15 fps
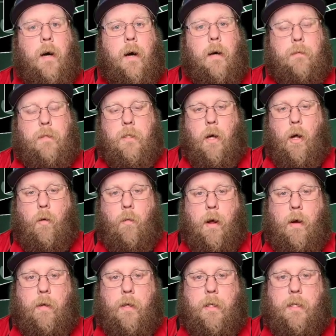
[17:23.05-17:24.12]
Just all around
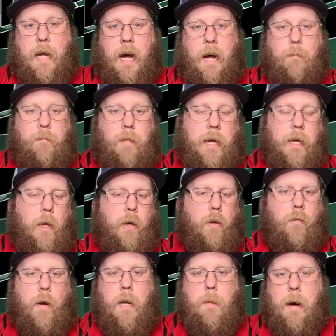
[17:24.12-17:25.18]
good time. Thank you for
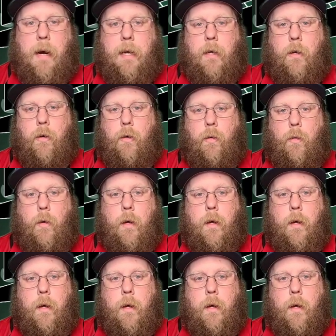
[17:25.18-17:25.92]
anybody who